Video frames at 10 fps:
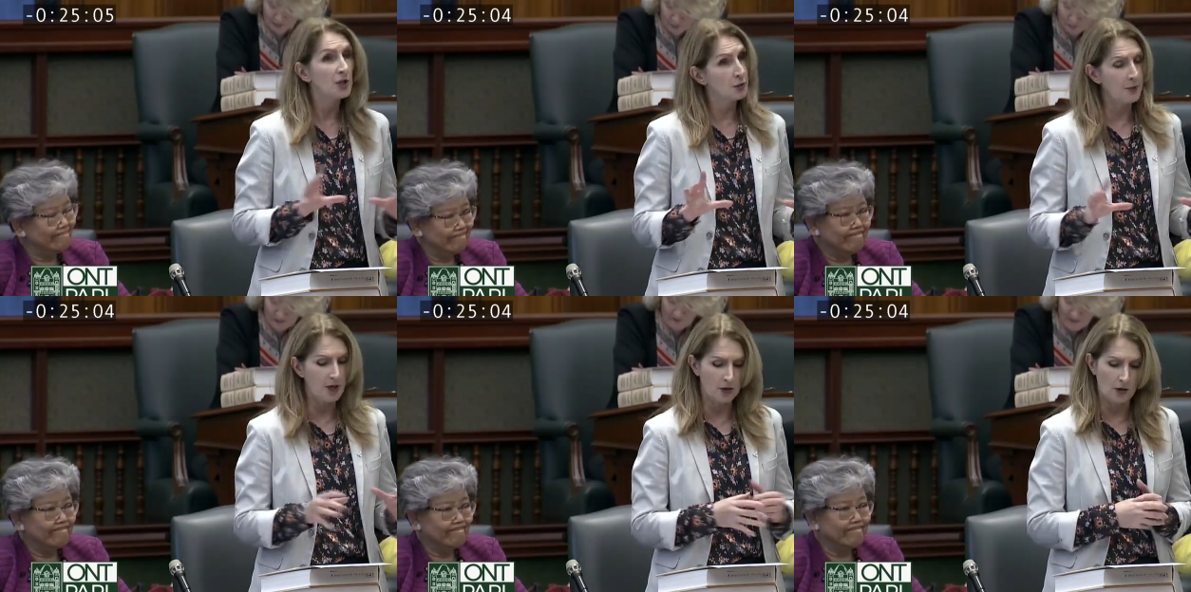
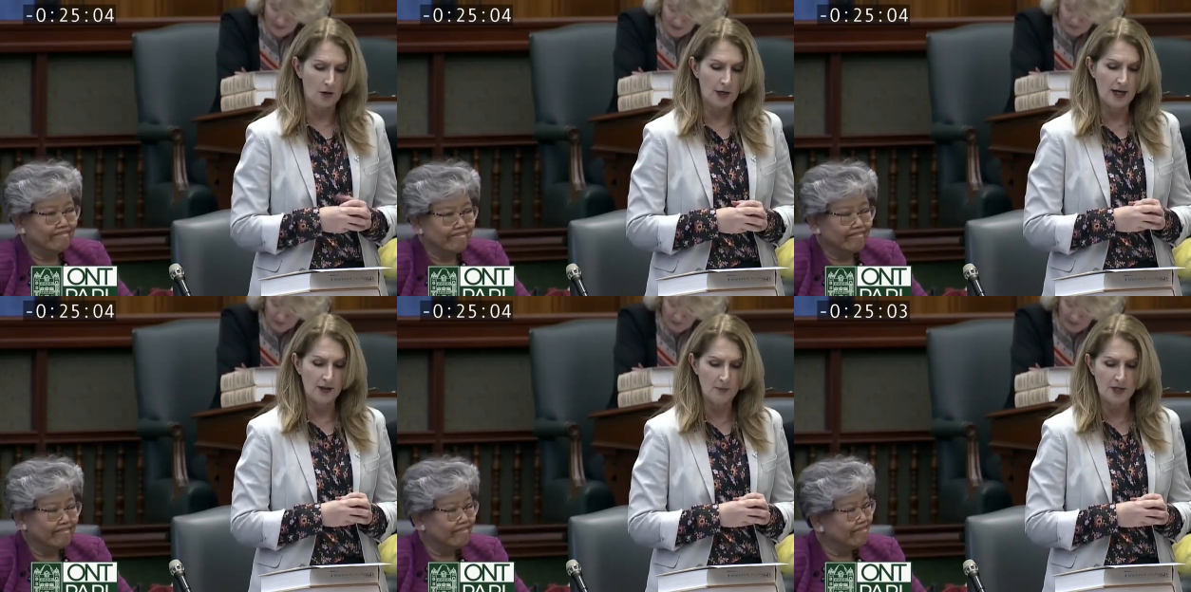Speaker 1: Speaker,
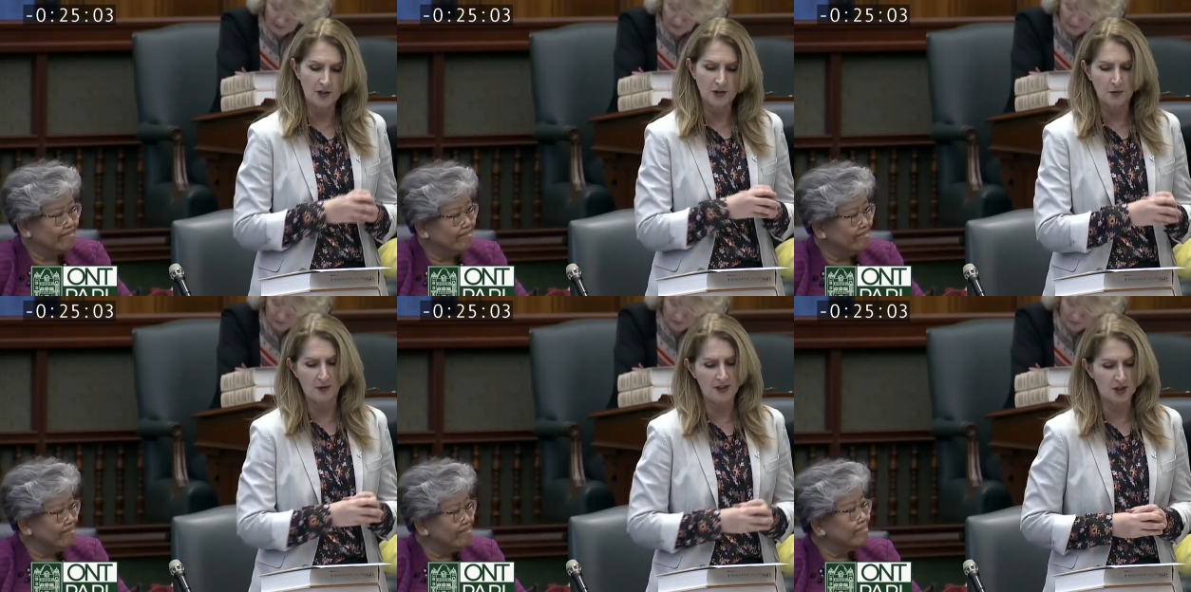can the minister
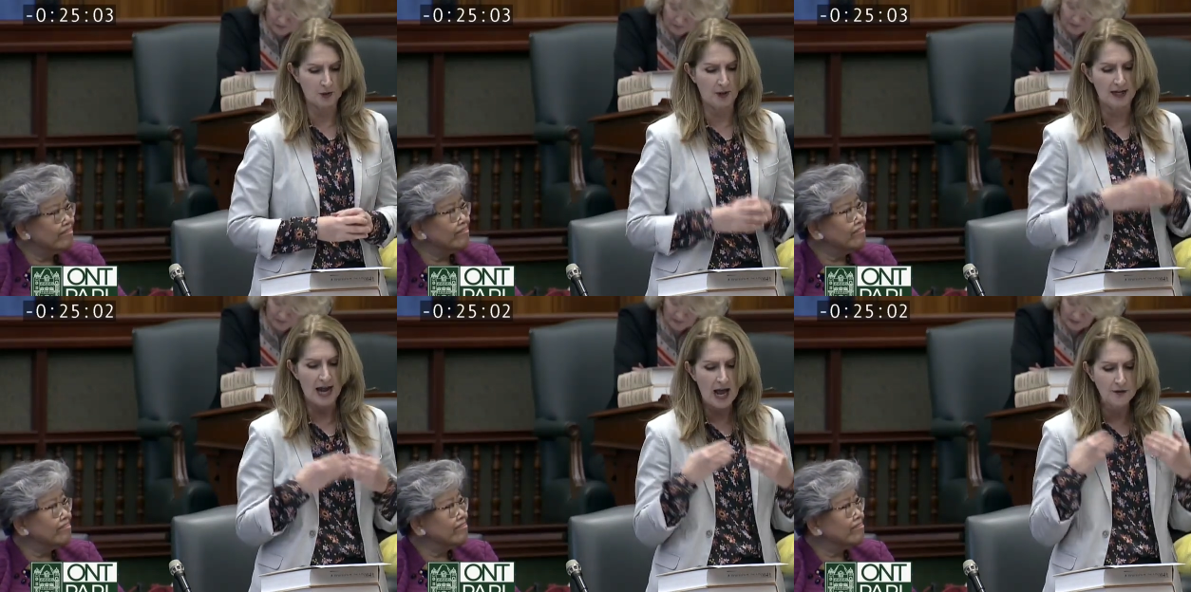please
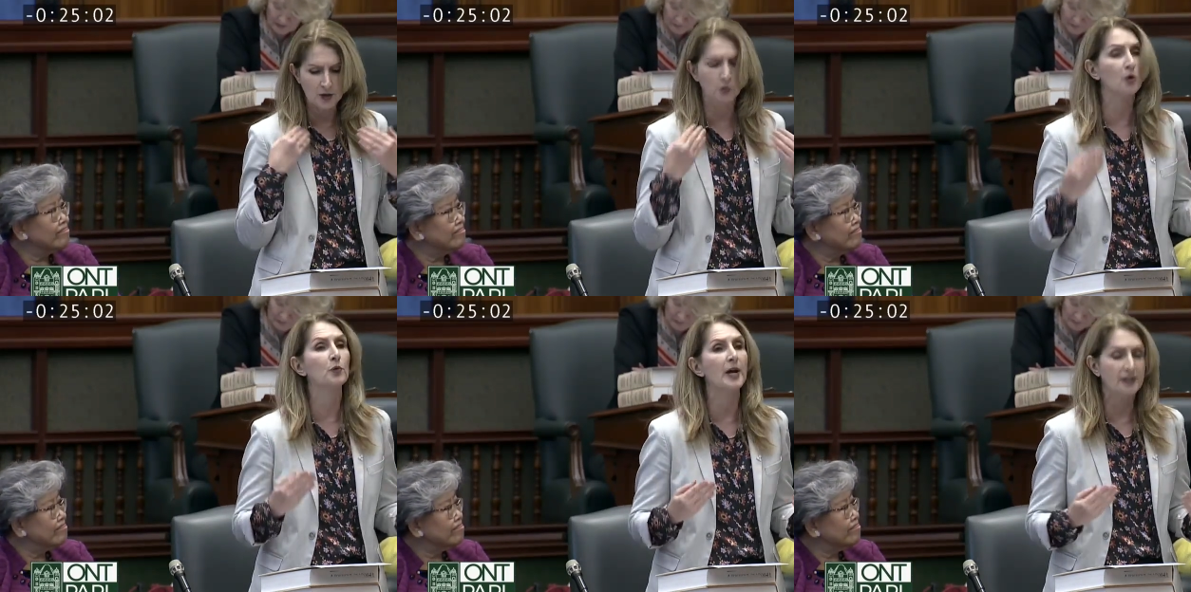explain how this
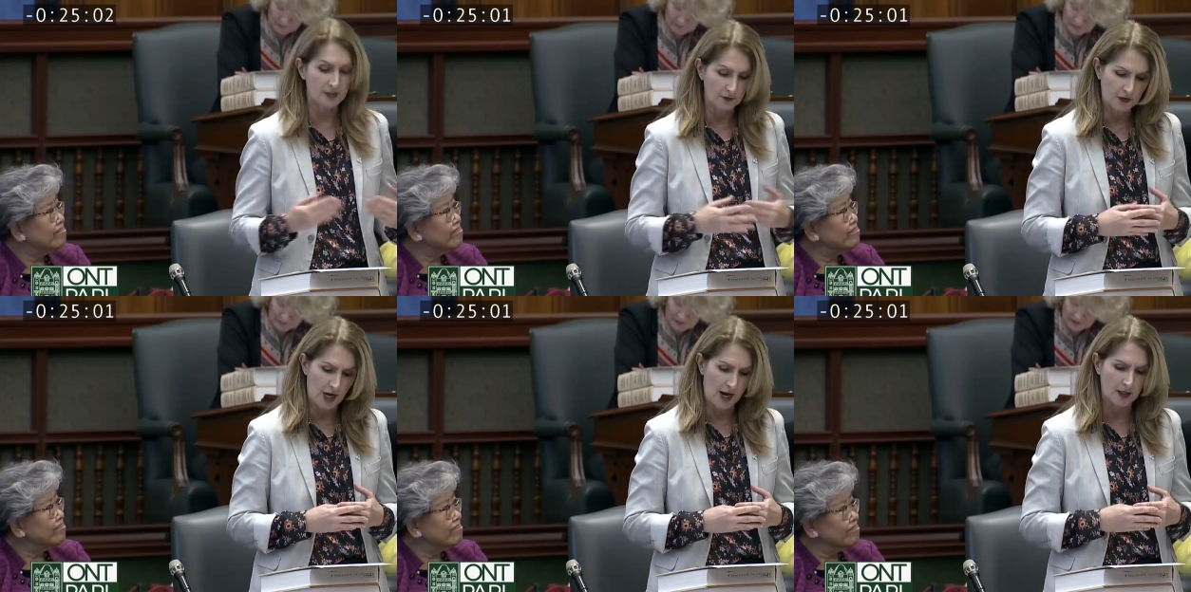regressive
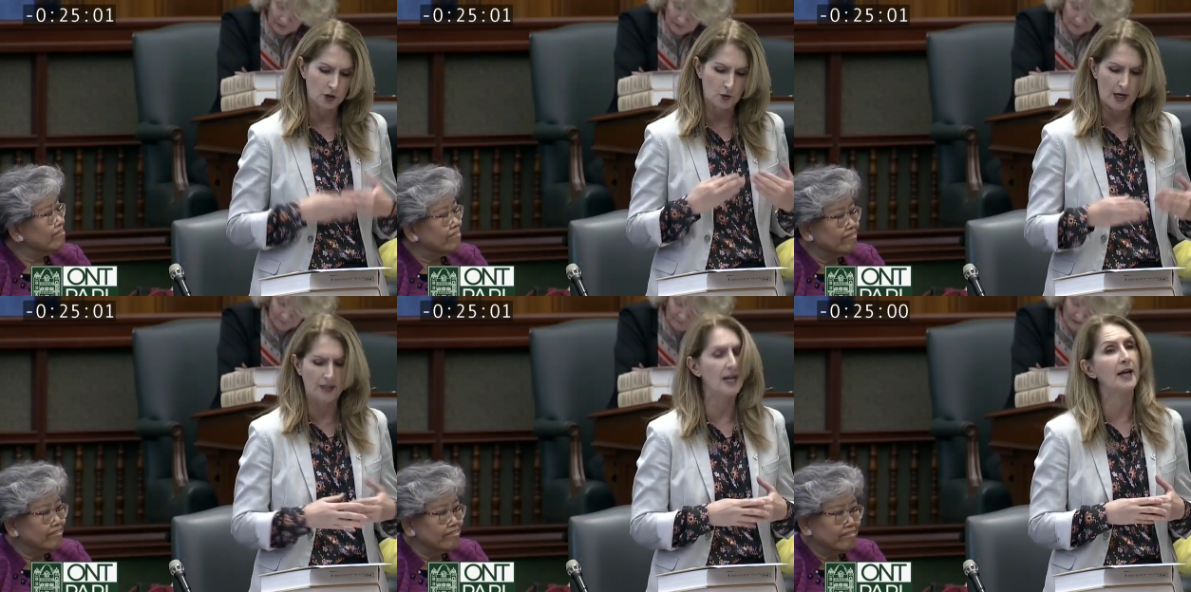tax
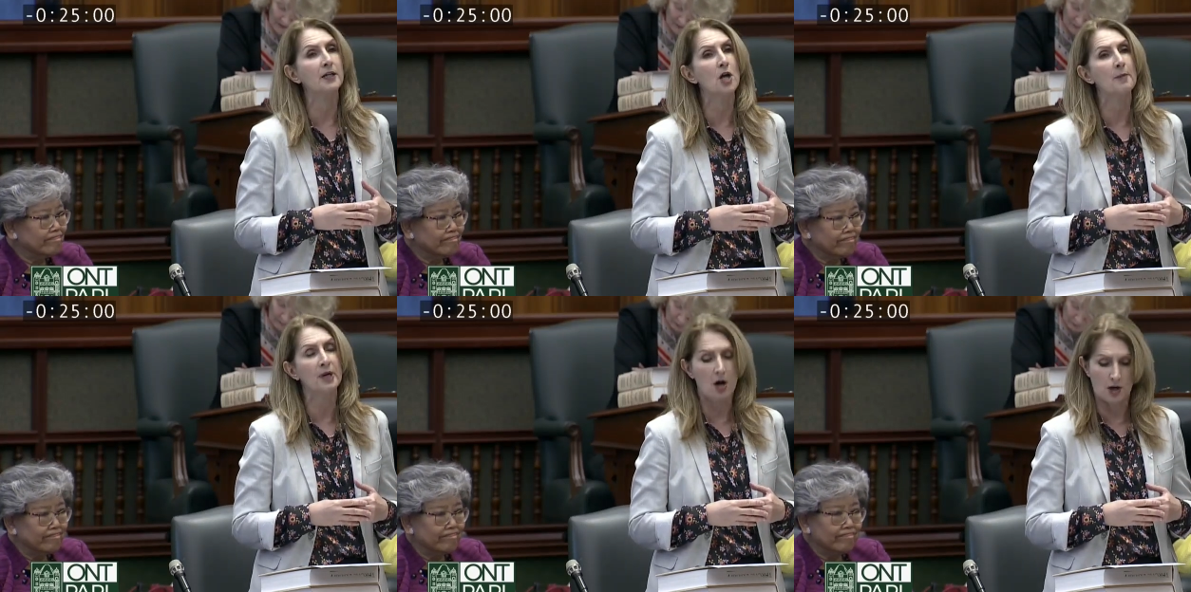creates
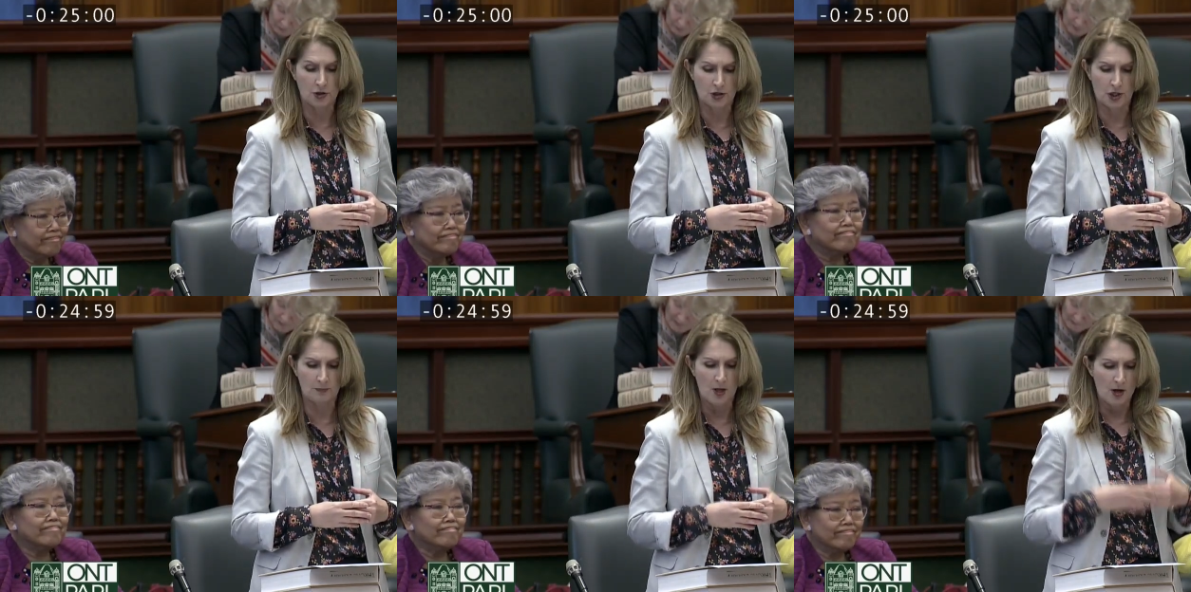economic
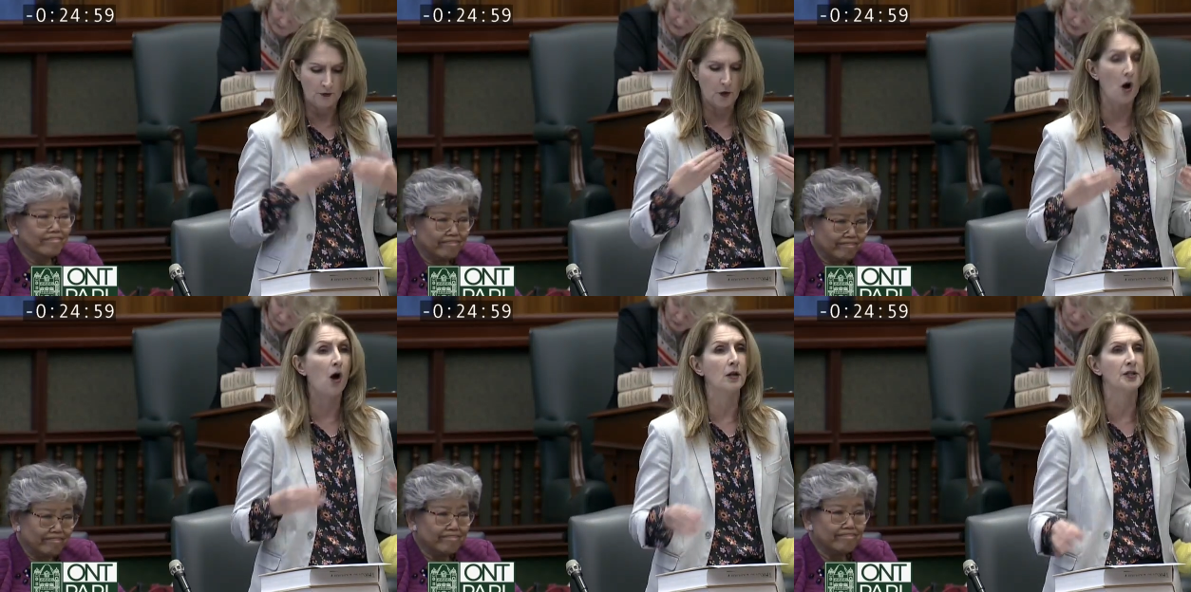hardship for
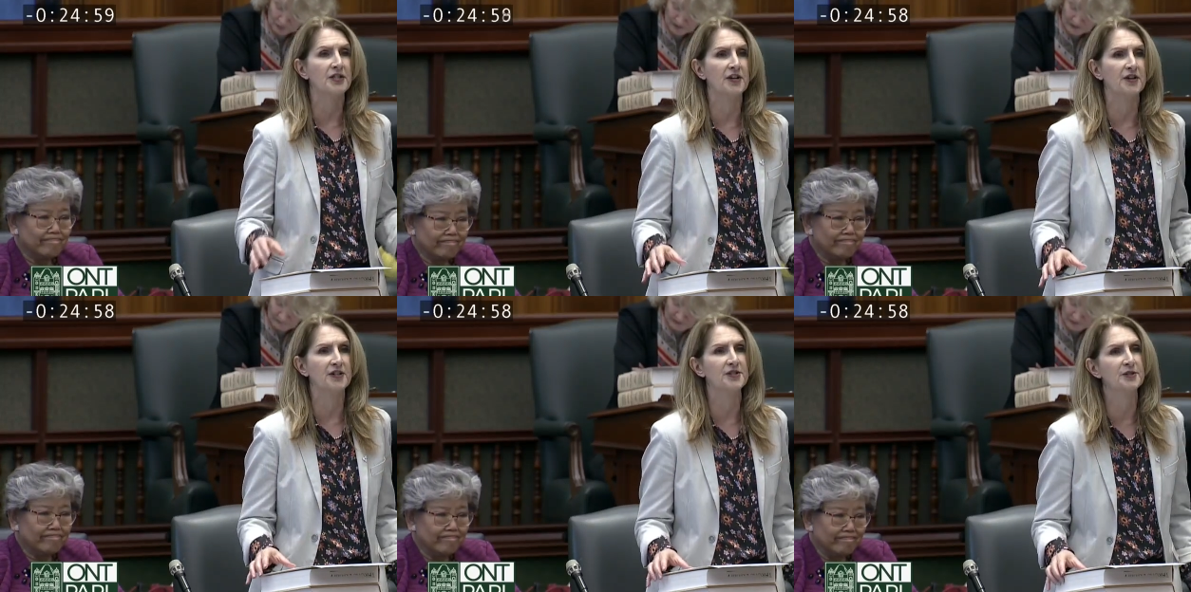all
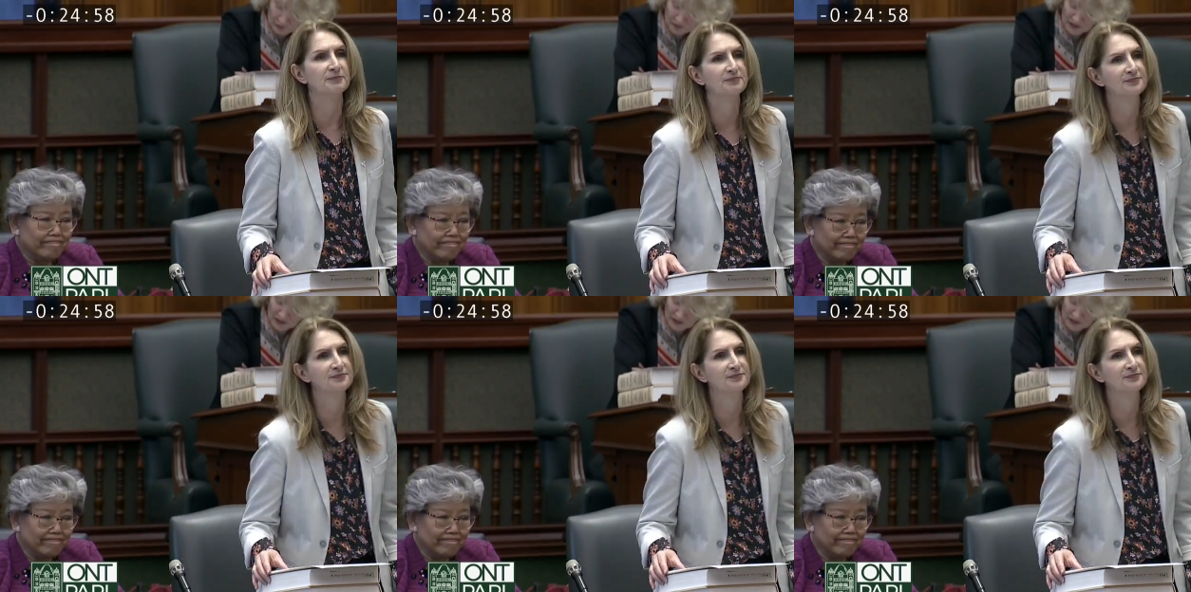Ontarians.